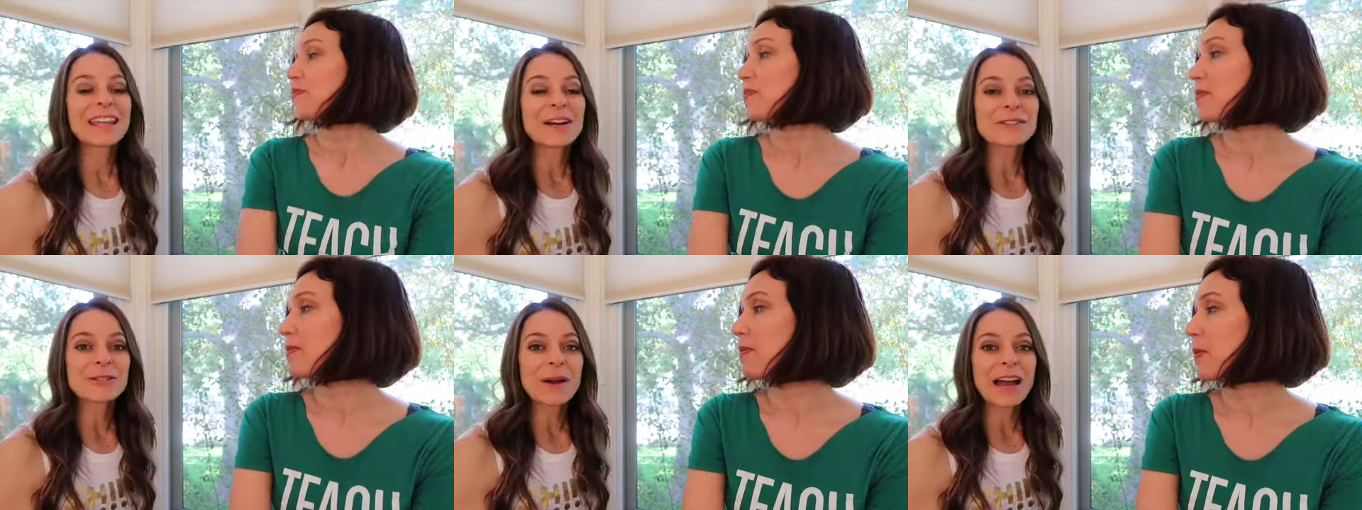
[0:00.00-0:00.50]
Speaker 1: They
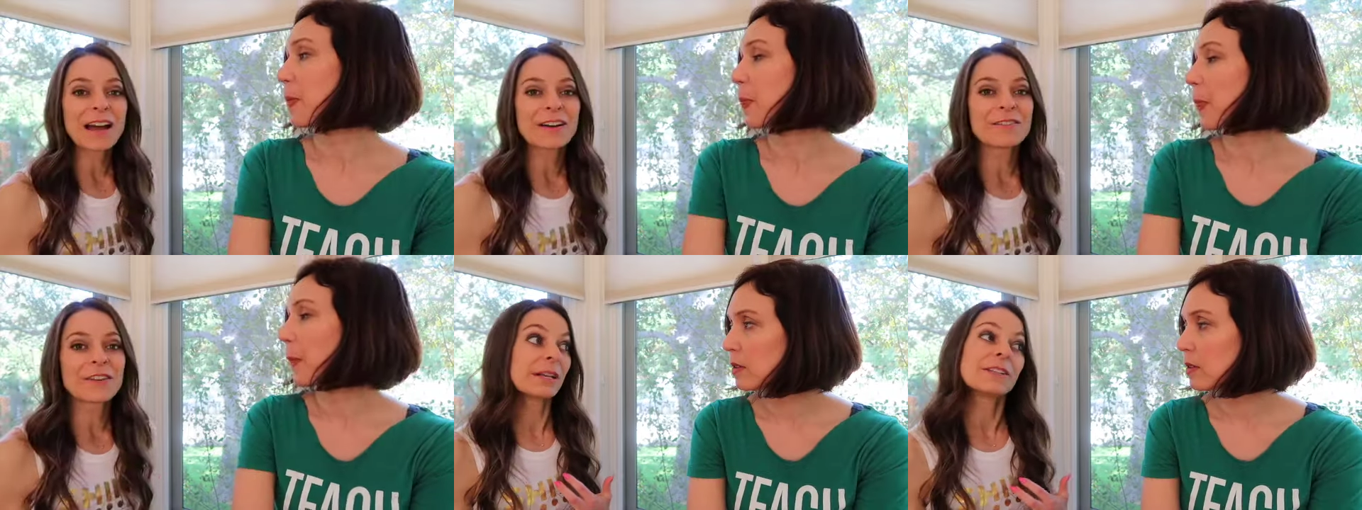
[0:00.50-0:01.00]
also have
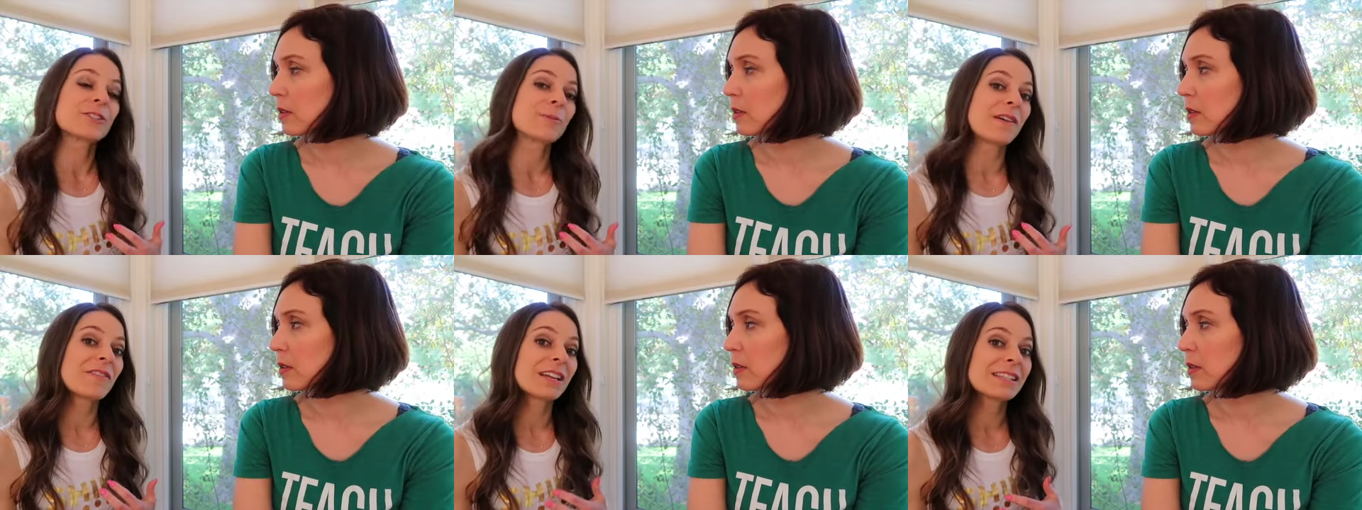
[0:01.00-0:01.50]
English
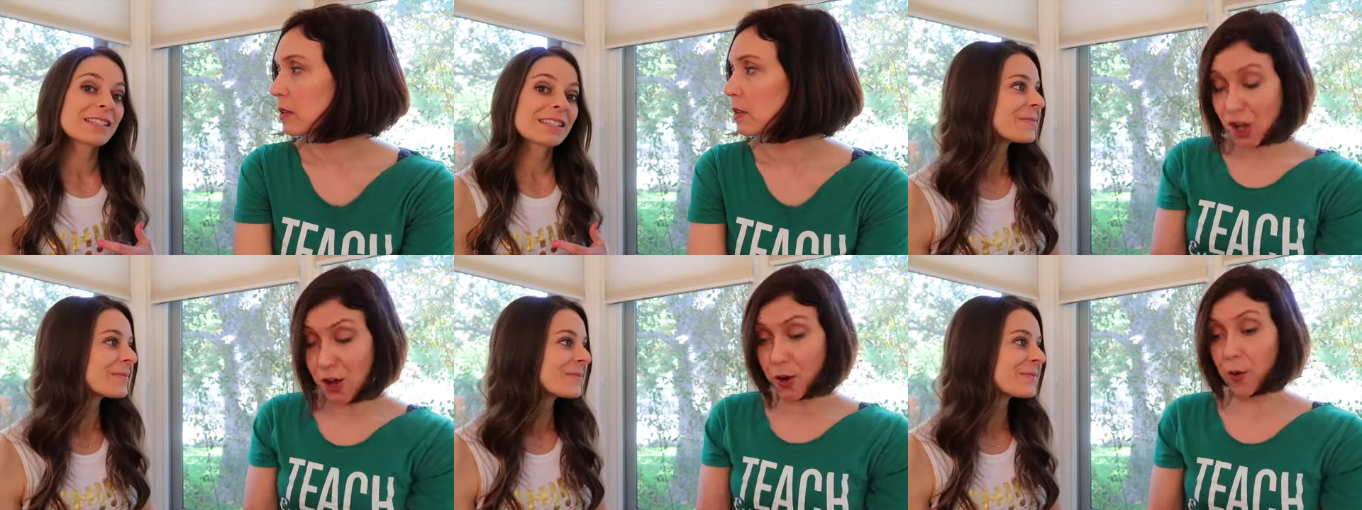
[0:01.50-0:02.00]
muffins.
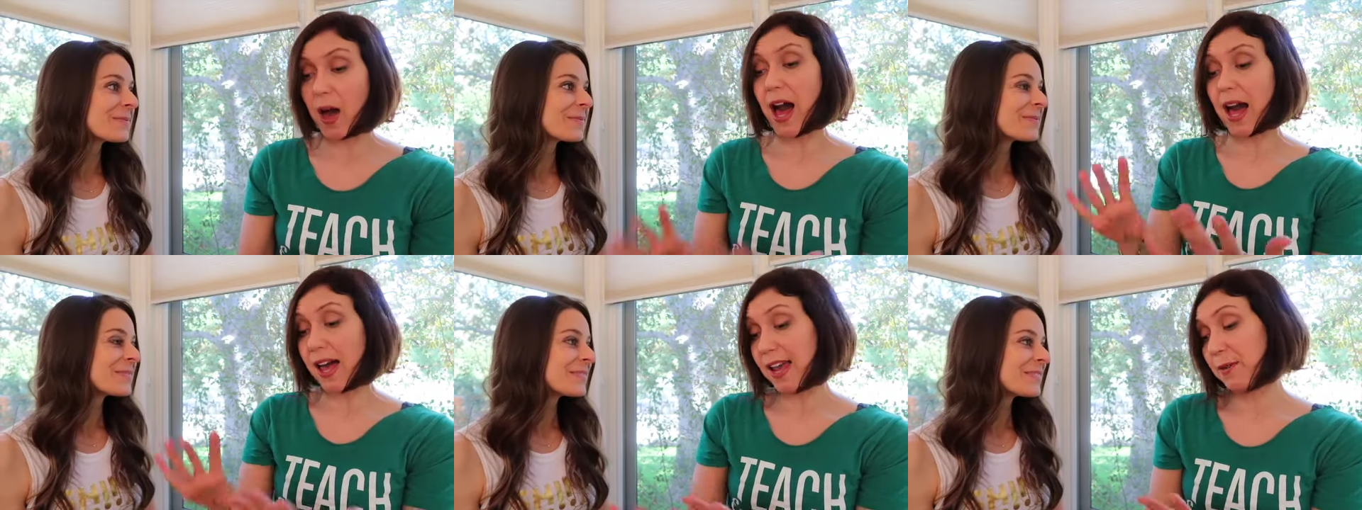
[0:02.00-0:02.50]
So
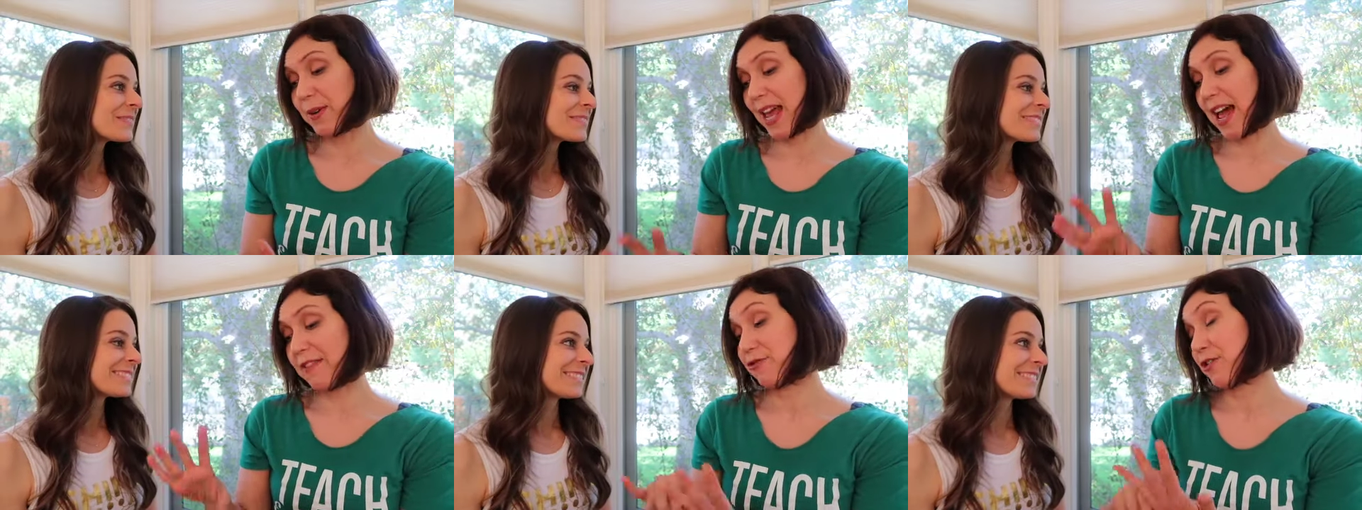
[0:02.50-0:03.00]
I would
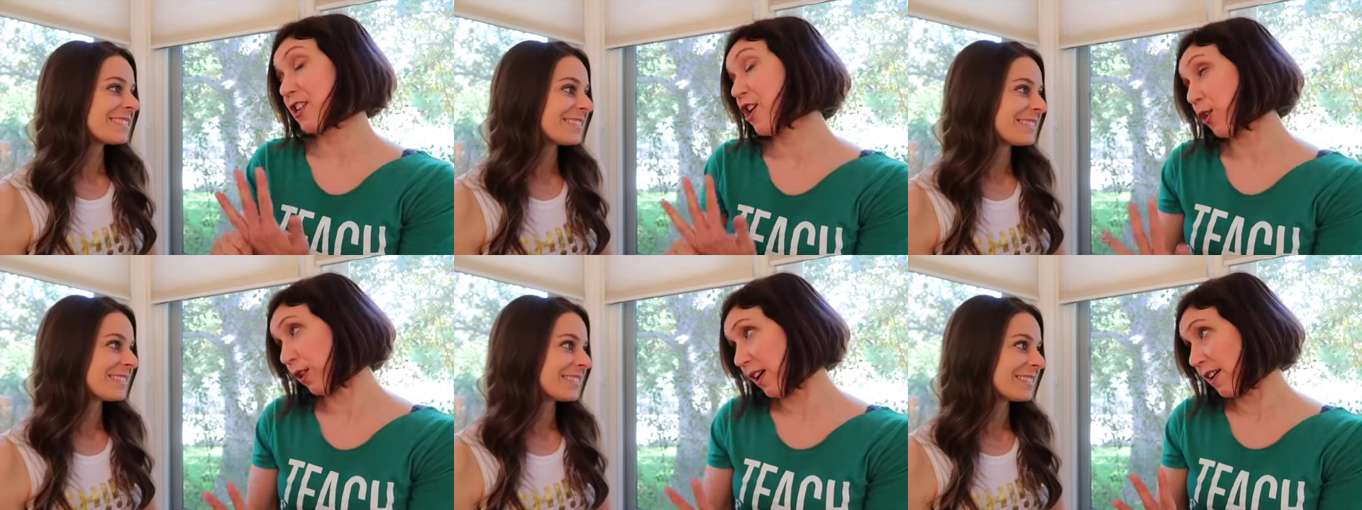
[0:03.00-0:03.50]
have
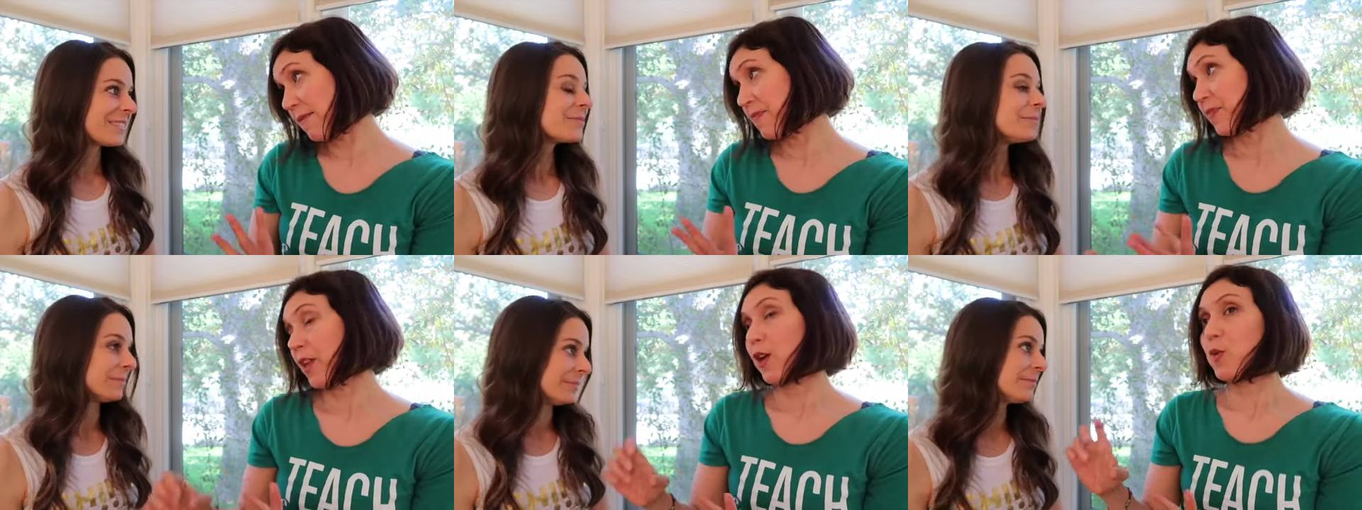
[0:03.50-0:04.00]
granola mm
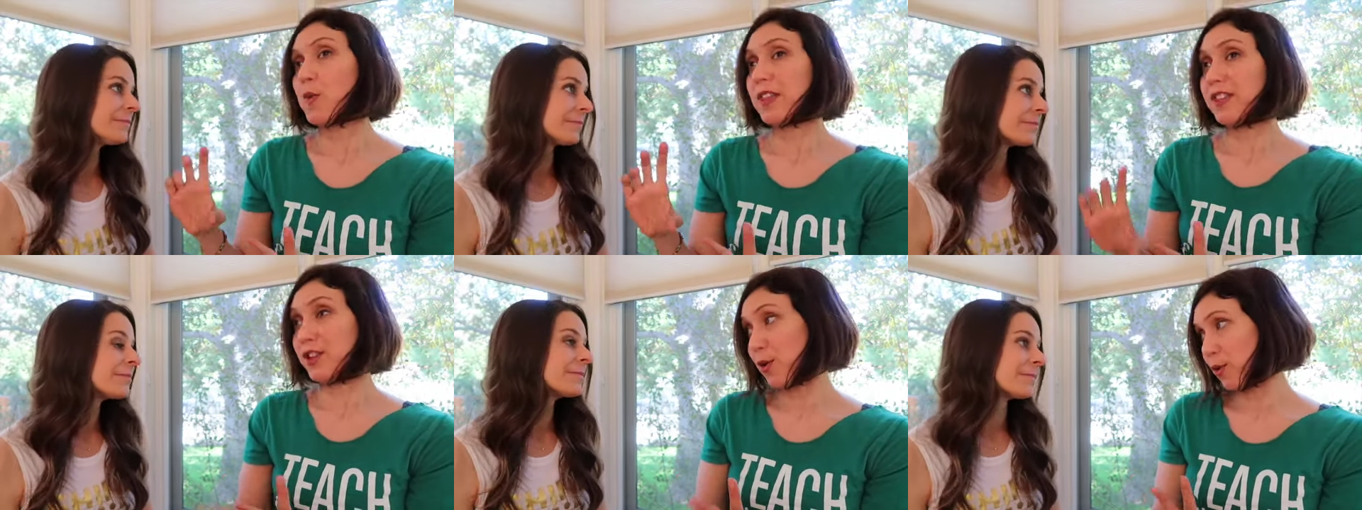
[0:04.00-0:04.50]
-hmm. with
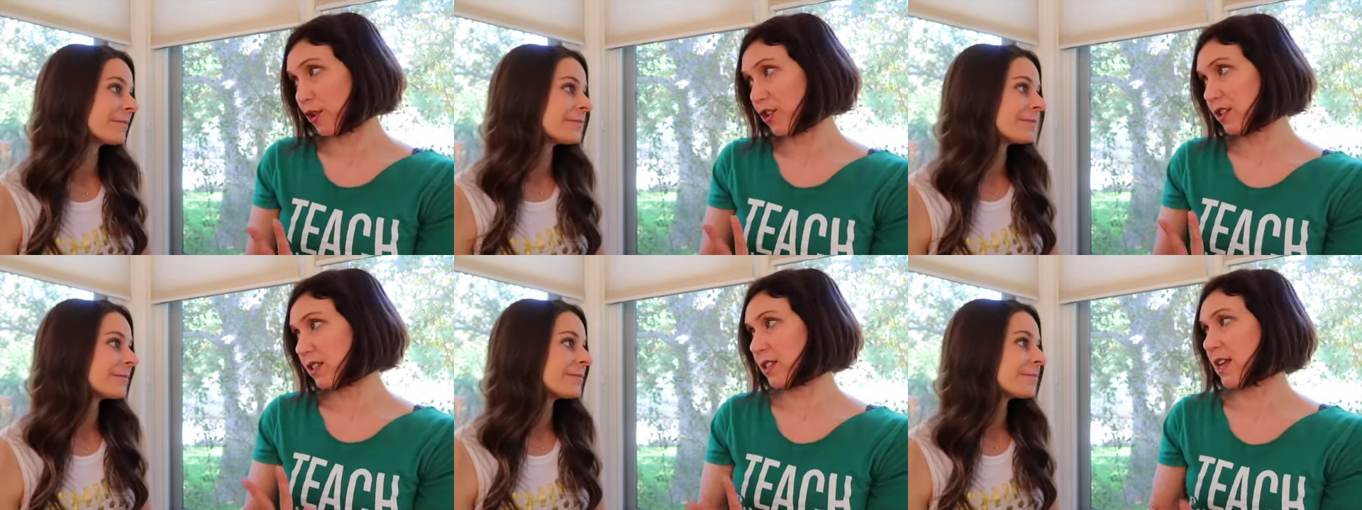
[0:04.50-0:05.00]
yogurt